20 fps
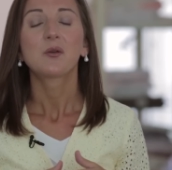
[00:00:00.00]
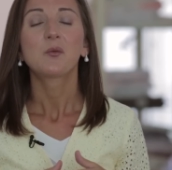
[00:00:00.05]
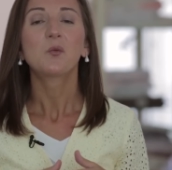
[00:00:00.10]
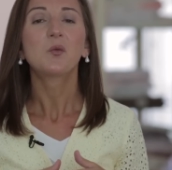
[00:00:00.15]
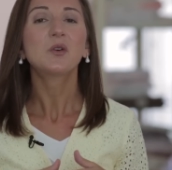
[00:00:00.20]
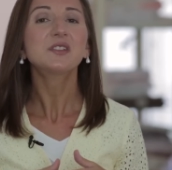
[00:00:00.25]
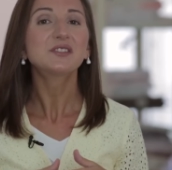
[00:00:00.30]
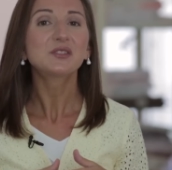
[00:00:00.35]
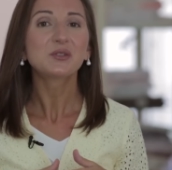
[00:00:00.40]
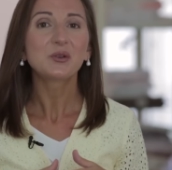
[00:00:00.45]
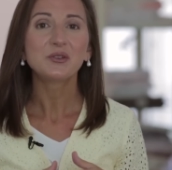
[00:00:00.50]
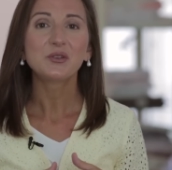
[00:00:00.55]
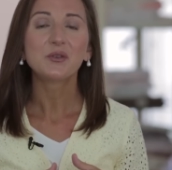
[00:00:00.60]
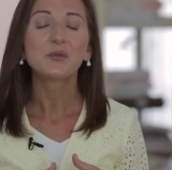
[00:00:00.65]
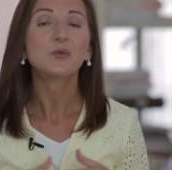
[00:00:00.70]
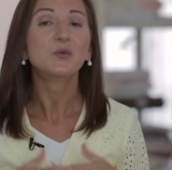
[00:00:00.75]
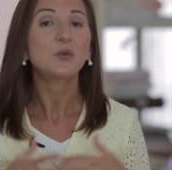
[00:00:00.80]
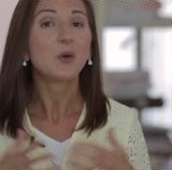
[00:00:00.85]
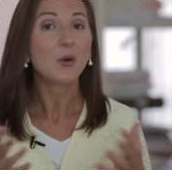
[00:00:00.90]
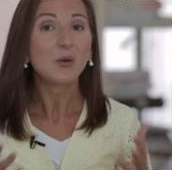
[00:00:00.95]
What sort
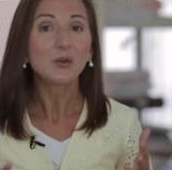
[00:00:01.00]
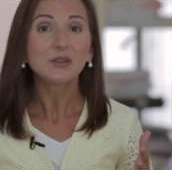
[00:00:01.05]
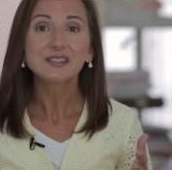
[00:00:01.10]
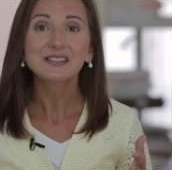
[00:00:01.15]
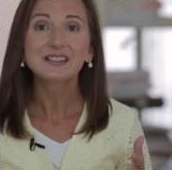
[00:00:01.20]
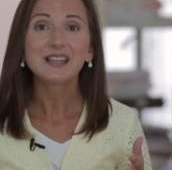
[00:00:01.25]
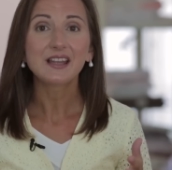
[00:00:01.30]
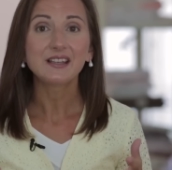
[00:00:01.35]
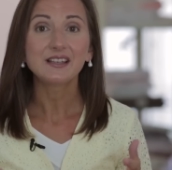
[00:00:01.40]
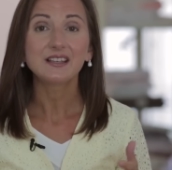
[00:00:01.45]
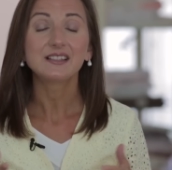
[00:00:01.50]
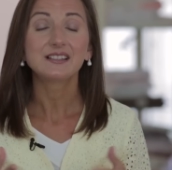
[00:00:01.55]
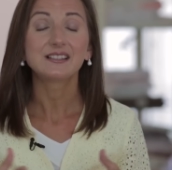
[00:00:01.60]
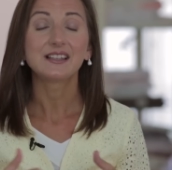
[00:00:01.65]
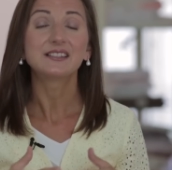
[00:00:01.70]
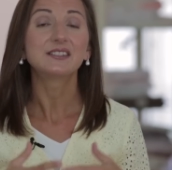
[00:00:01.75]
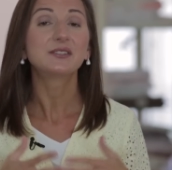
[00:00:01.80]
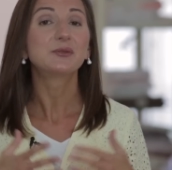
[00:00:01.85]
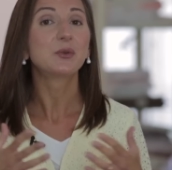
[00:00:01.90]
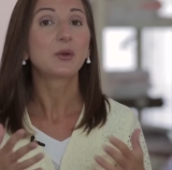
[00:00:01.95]
of roles
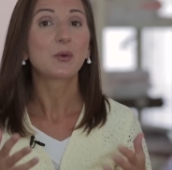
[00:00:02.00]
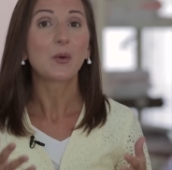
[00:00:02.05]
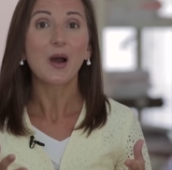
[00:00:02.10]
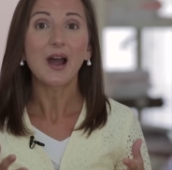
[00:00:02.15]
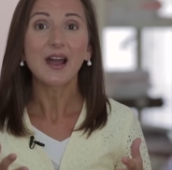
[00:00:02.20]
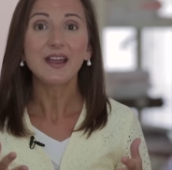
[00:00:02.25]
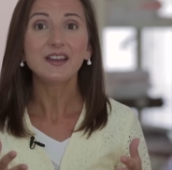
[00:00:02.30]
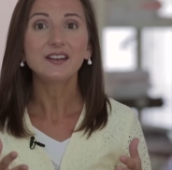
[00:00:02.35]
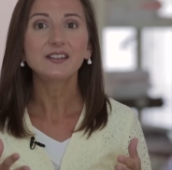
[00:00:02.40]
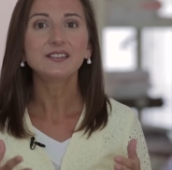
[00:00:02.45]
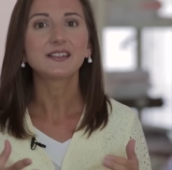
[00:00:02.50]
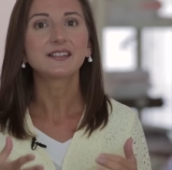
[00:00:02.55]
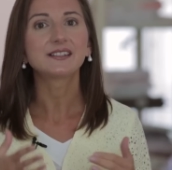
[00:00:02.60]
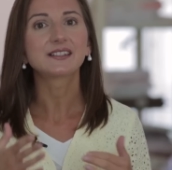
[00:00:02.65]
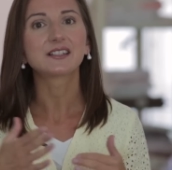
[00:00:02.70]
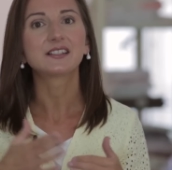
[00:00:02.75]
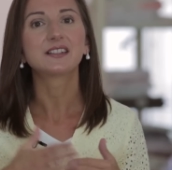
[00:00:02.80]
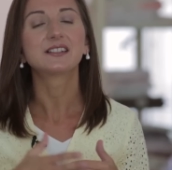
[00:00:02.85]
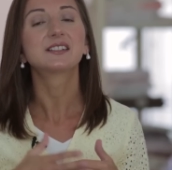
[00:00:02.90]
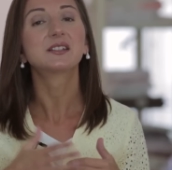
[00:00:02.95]
that's required
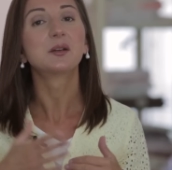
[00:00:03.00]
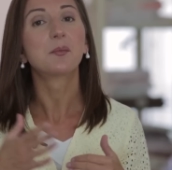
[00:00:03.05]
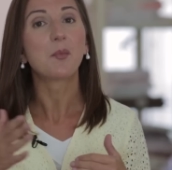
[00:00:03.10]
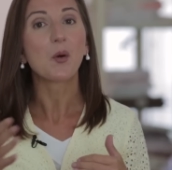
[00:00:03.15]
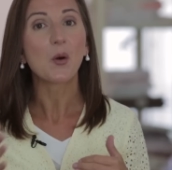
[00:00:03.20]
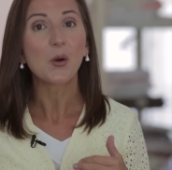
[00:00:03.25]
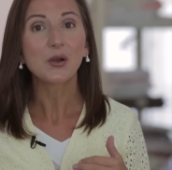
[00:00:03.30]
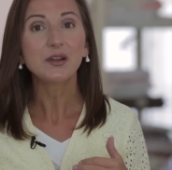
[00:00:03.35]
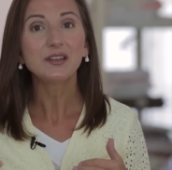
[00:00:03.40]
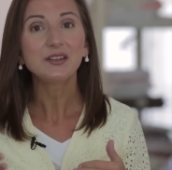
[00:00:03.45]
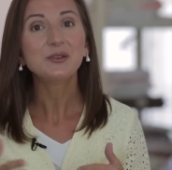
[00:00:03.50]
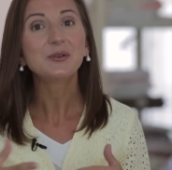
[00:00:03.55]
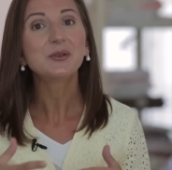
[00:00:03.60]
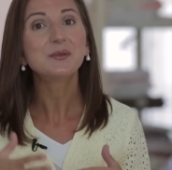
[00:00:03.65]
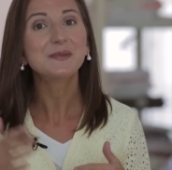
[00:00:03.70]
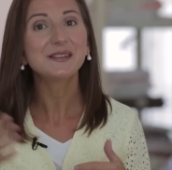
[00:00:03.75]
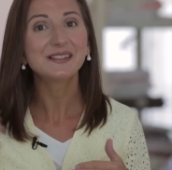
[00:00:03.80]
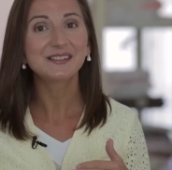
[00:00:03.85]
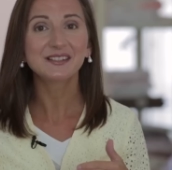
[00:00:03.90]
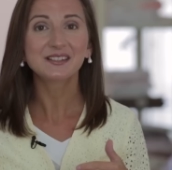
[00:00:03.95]
that's going to support
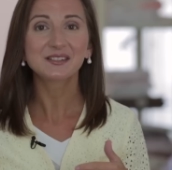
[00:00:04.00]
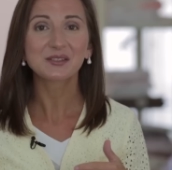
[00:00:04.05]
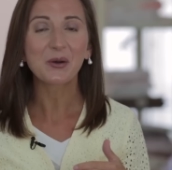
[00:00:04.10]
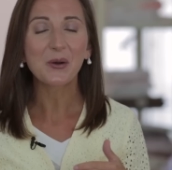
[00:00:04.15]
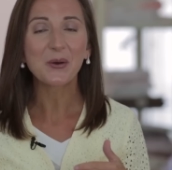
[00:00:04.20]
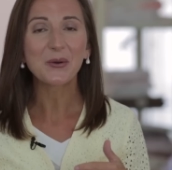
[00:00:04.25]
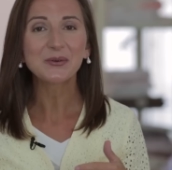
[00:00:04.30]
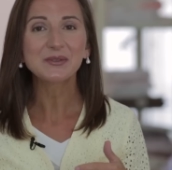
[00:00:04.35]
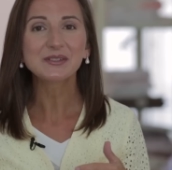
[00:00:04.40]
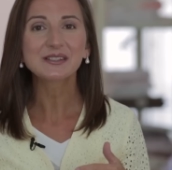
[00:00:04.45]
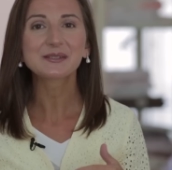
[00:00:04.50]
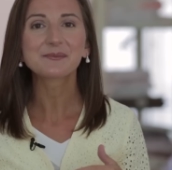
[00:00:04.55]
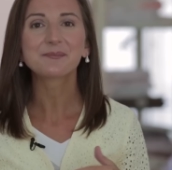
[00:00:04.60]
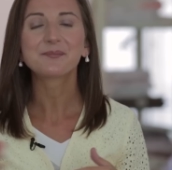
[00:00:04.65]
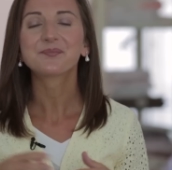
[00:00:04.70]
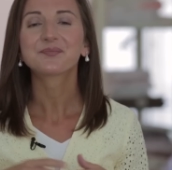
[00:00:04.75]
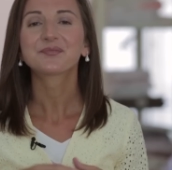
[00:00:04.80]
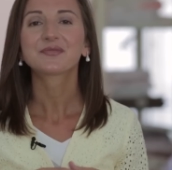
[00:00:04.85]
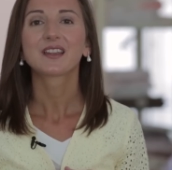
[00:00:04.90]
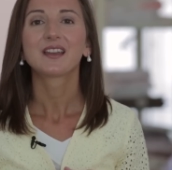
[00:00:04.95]
your business goals.
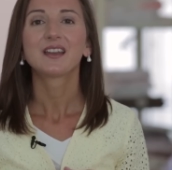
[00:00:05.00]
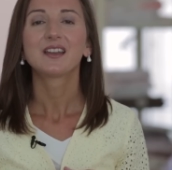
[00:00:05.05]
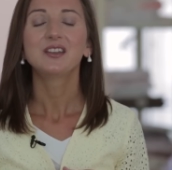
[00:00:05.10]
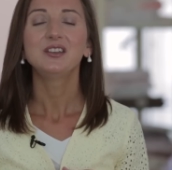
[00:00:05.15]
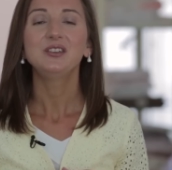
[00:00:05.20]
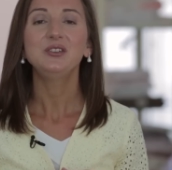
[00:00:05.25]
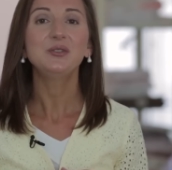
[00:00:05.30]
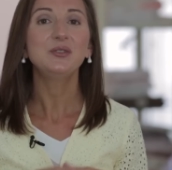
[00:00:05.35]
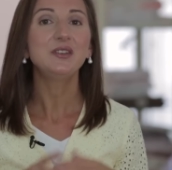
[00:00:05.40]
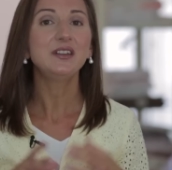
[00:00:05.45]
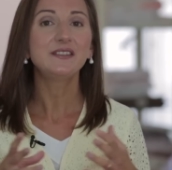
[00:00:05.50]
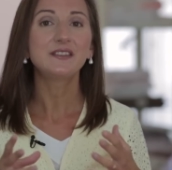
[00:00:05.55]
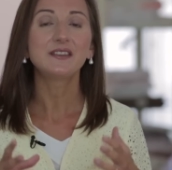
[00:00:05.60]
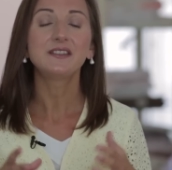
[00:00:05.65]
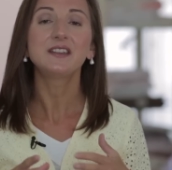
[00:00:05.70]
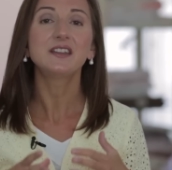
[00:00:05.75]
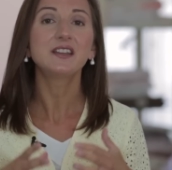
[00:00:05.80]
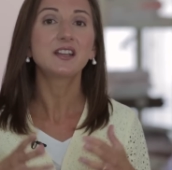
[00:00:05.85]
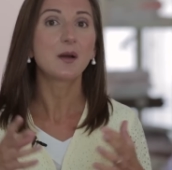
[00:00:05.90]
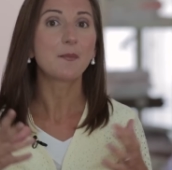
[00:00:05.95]
You need to
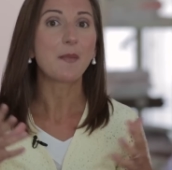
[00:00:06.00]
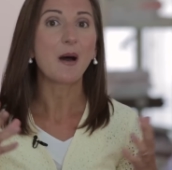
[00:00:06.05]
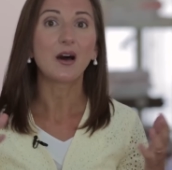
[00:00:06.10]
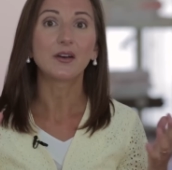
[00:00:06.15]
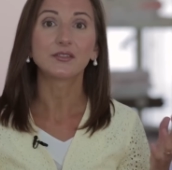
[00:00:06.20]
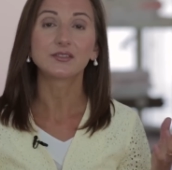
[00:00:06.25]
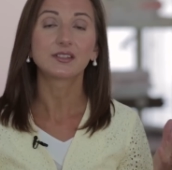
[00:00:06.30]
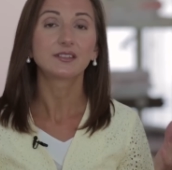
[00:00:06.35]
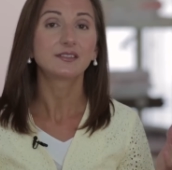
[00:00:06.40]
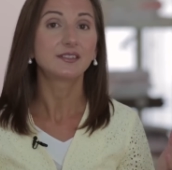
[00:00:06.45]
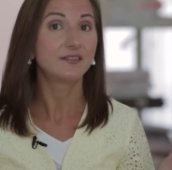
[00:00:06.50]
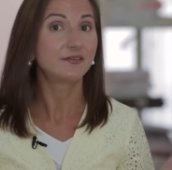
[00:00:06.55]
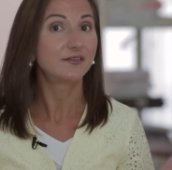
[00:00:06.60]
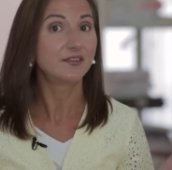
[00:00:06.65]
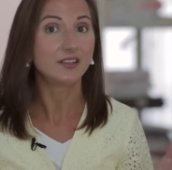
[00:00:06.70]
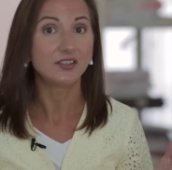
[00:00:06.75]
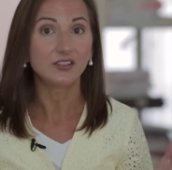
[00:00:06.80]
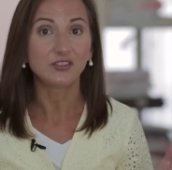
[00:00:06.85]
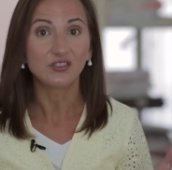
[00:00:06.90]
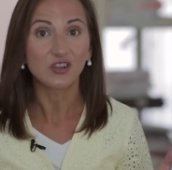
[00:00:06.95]
think about
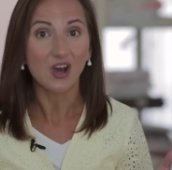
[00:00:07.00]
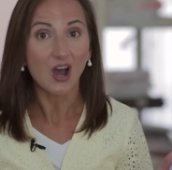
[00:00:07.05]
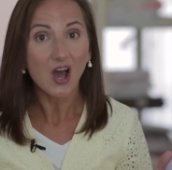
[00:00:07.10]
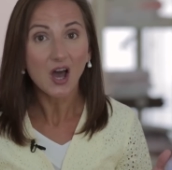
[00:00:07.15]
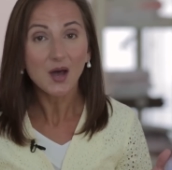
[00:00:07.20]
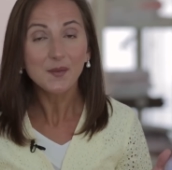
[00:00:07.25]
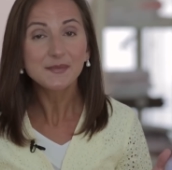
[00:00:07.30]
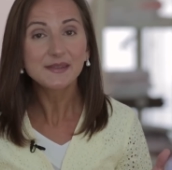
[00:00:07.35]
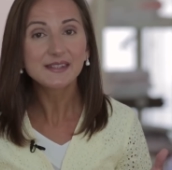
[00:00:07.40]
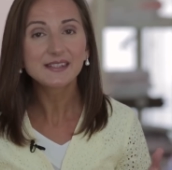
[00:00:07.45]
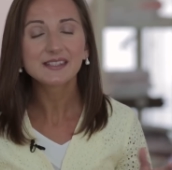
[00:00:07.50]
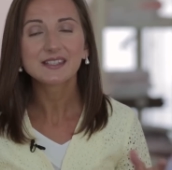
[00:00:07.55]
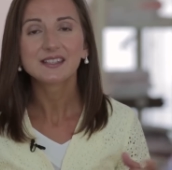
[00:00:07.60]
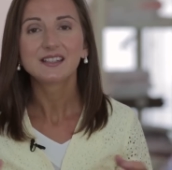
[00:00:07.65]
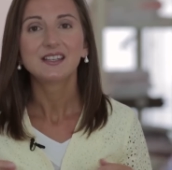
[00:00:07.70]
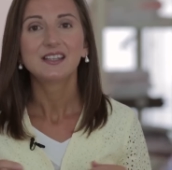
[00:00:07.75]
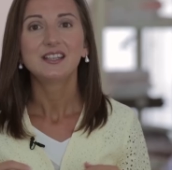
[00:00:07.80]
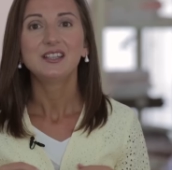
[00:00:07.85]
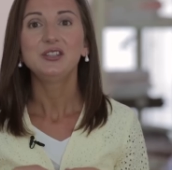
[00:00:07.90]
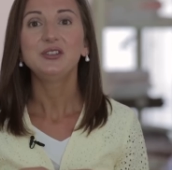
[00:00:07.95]
different jobs.
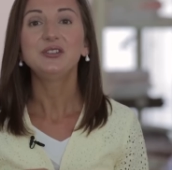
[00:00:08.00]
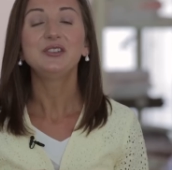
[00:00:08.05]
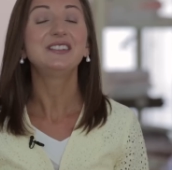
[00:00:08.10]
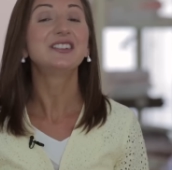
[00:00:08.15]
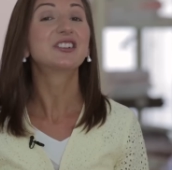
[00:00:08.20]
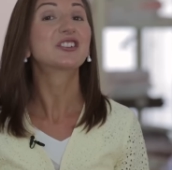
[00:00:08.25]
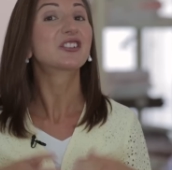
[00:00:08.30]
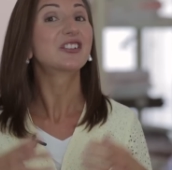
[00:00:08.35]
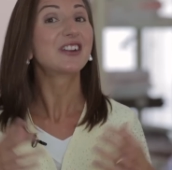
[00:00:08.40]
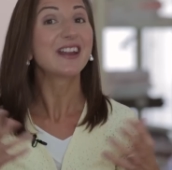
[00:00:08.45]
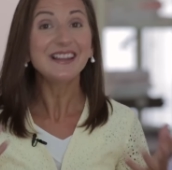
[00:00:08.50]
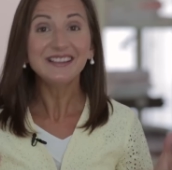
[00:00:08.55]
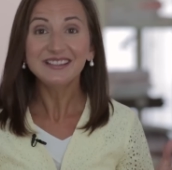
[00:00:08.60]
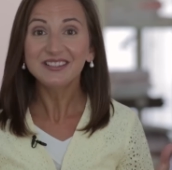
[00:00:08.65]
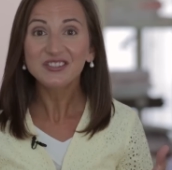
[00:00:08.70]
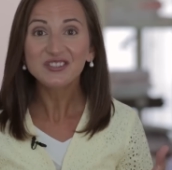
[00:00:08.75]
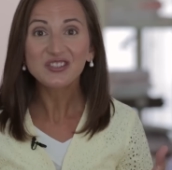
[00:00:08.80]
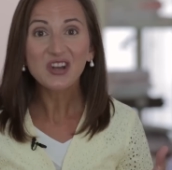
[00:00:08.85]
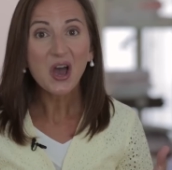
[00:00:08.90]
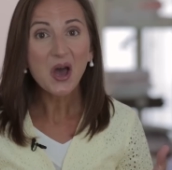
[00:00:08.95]
You need to create
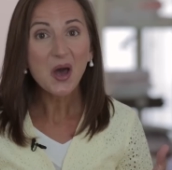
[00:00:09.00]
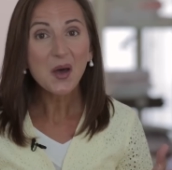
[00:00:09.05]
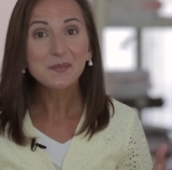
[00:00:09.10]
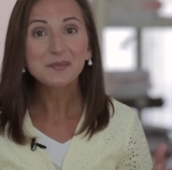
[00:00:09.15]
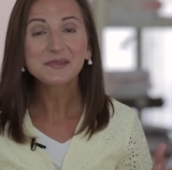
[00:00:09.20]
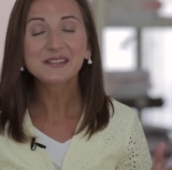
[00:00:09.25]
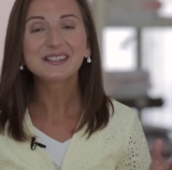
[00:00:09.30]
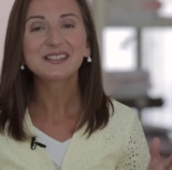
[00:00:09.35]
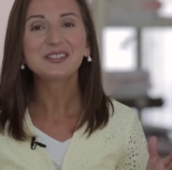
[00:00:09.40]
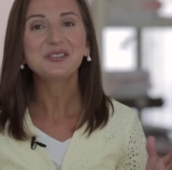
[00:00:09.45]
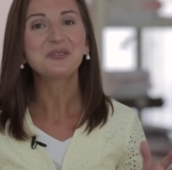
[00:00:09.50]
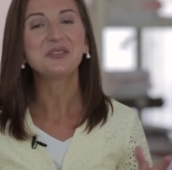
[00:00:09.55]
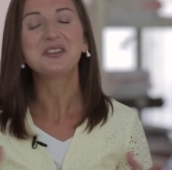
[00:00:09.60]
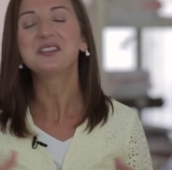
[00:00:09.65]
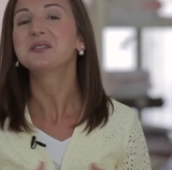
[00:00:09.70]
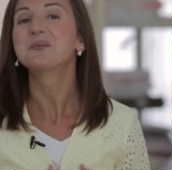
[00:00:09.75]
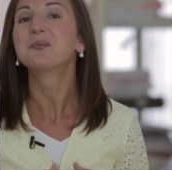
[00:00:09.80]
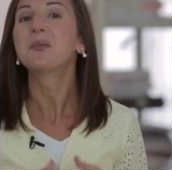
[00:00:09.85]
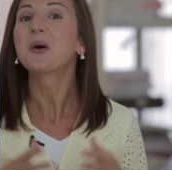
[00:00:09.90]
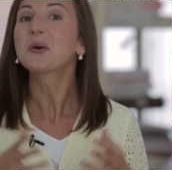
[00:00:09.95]
the jobs. You
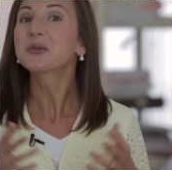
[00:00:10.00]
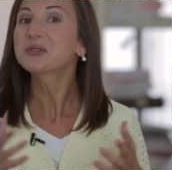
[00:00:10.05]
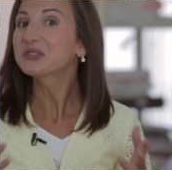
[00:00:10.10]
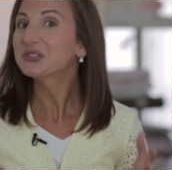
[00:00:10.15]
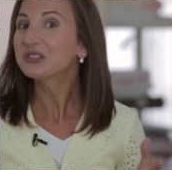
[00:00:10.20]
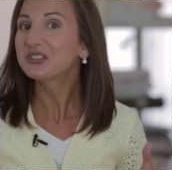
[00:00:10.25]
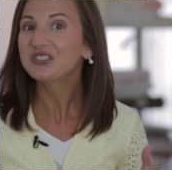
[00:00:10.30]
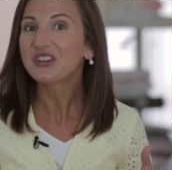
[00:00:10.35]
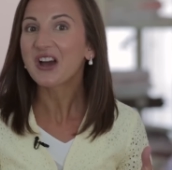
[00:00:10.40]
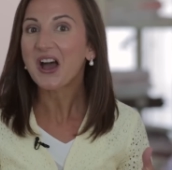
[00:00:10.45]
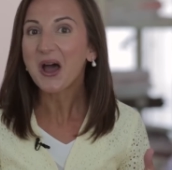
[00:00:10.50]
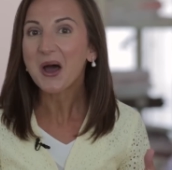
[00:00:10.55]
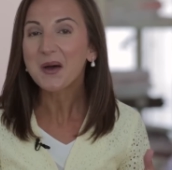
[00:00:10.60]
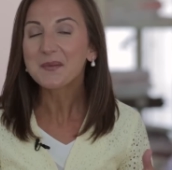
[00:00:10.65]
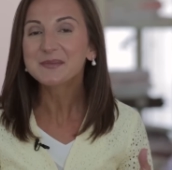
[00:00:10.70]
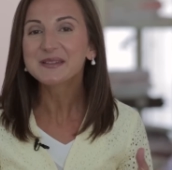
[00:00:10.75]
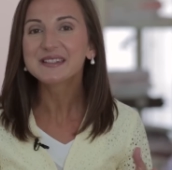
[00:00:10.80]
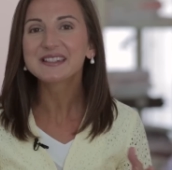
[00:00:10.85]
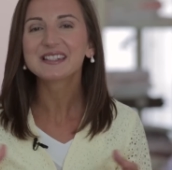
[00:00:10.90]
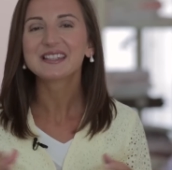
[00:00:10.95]
need to post the
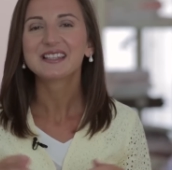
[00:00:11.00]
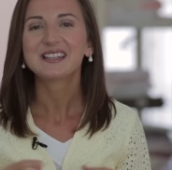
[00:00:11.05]
jobs.